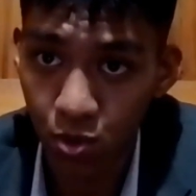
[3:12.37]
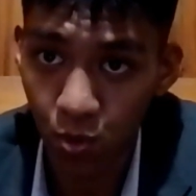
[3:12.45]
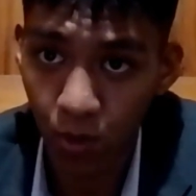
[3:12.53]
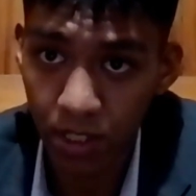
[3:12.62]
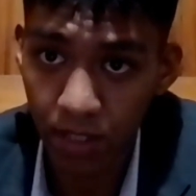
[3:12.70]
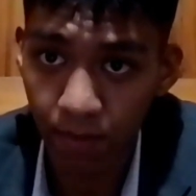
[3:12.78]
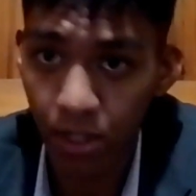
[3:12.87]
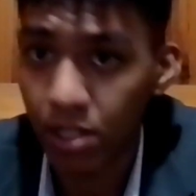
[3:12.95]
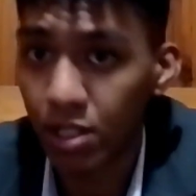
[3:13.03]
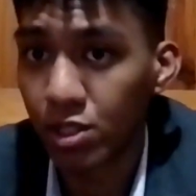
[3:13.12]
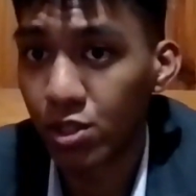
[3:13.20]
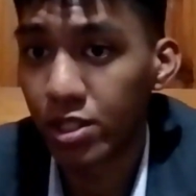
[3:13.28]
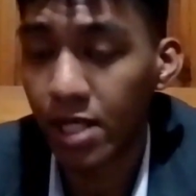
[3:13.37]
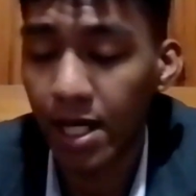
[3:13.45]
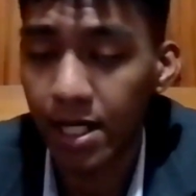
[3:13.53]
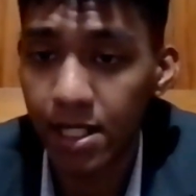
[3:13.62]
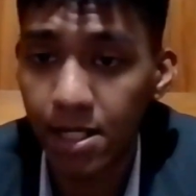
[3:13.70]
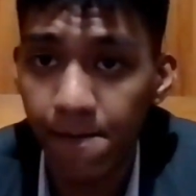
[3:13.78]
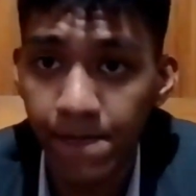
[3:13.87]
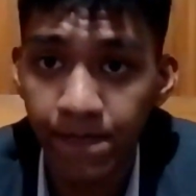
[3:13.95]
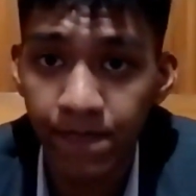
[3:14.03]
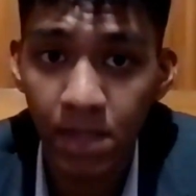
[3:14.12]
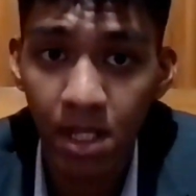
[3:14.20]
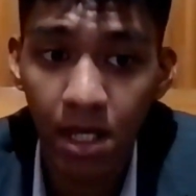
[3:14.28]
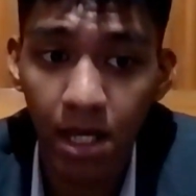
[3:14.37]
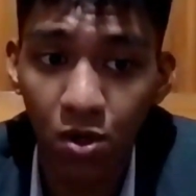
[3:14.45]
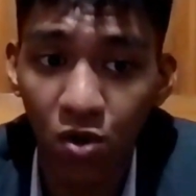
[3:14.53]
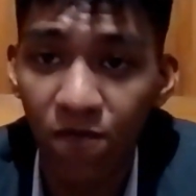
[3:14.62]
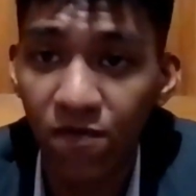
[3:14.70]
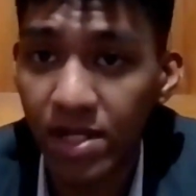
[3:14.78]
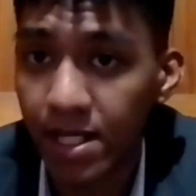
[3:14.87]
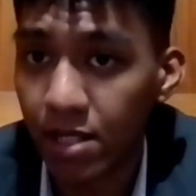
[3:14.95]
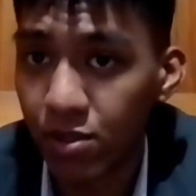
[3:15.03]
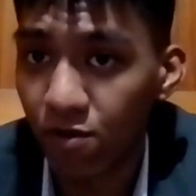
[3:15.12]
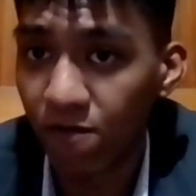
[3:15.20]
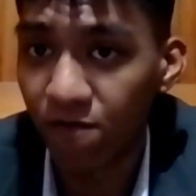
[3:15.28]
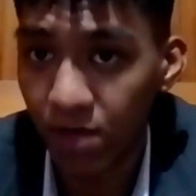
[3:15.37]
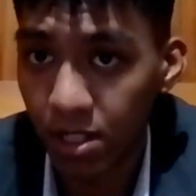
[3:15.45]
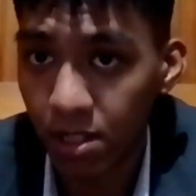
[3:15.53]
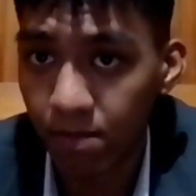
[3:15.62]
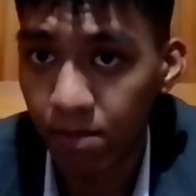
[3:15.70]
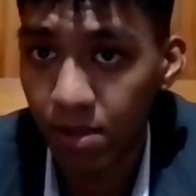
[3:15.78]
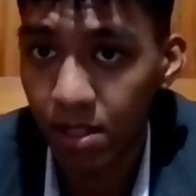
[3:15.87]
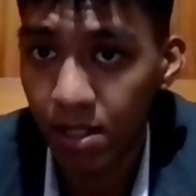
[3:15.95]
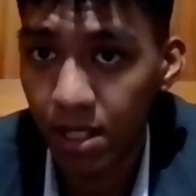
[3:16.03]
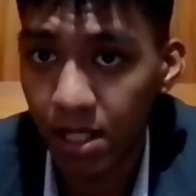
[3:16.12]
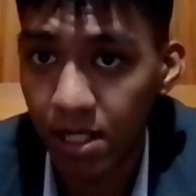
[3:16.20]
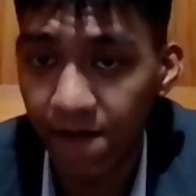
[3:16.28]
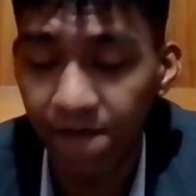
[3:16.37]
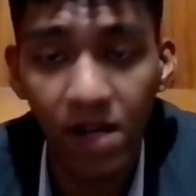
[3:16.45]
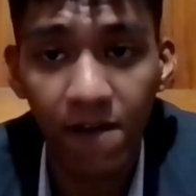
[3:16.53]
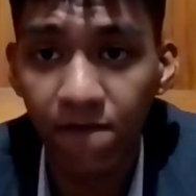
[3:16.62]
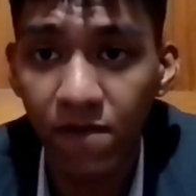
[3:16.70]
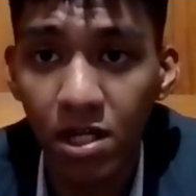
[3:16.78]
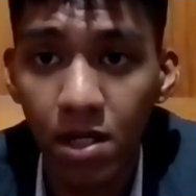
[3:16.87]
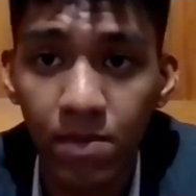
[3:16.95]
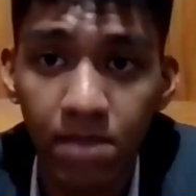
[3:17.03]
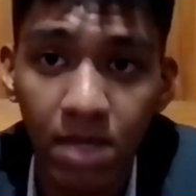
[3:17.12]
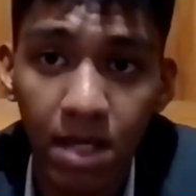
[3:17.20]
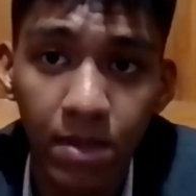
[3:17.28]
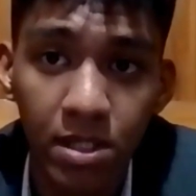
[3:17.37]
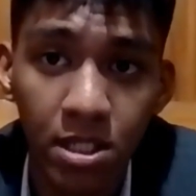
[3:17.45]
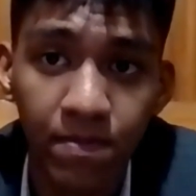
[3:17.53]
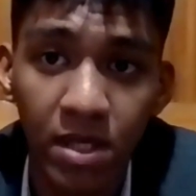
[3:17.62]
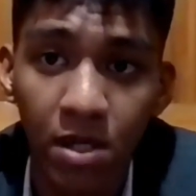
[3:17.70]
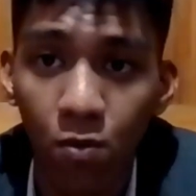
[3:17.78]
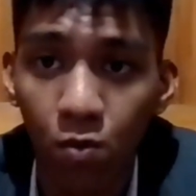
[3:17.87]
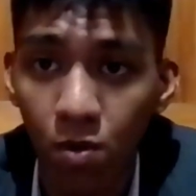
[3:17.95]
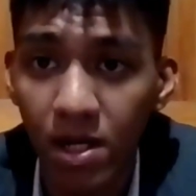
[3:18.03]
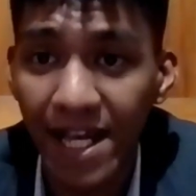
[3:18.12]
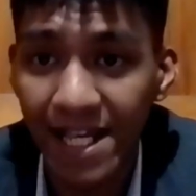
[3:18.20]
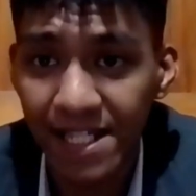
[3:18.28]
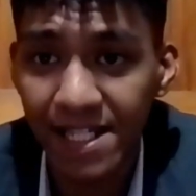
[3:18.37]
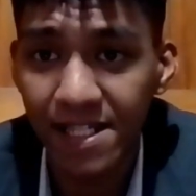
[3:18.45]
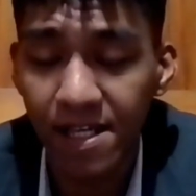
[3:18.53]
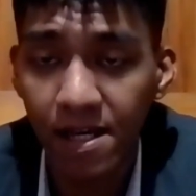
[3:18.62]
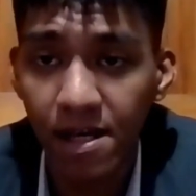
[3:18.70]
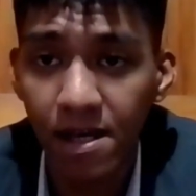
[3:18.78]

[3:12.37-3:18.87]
U.S. American society, and hopefully get their freedom. And if not freedom, then maybe something less